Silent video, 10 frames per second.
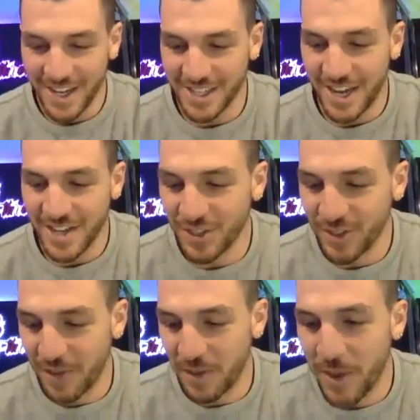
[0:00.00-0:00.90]
Because I used to do
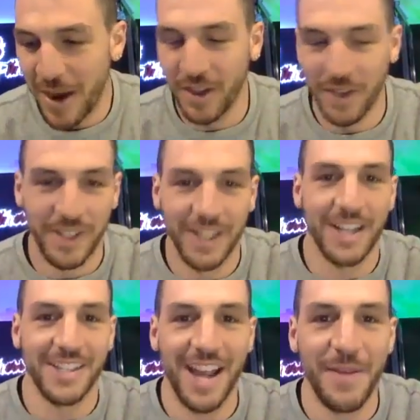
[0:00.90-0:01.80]
that with powerlifting, not
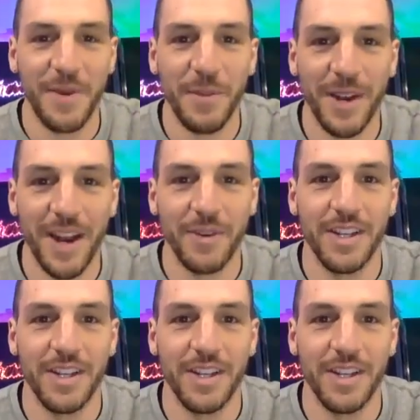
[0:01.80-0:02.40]
the timer, but